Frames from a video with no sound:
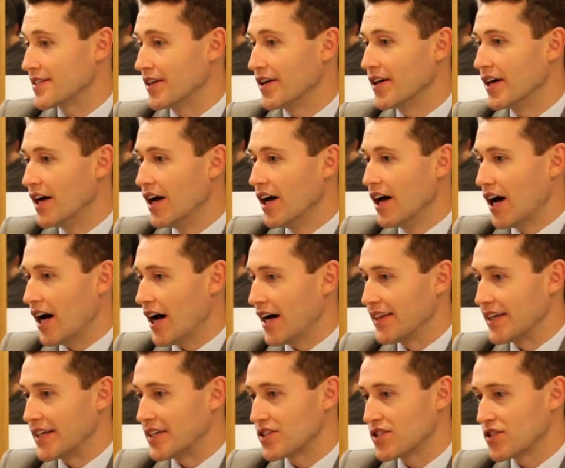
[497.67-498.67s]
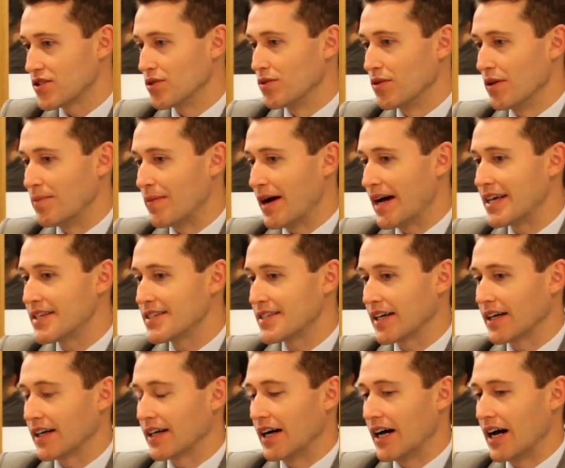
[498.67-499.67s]
So I had these two
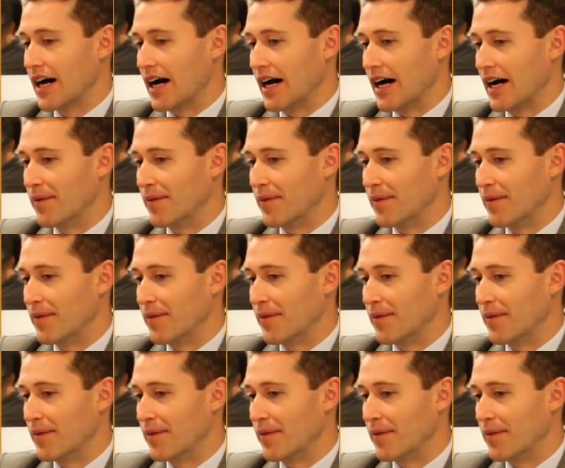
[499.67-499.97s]
amazing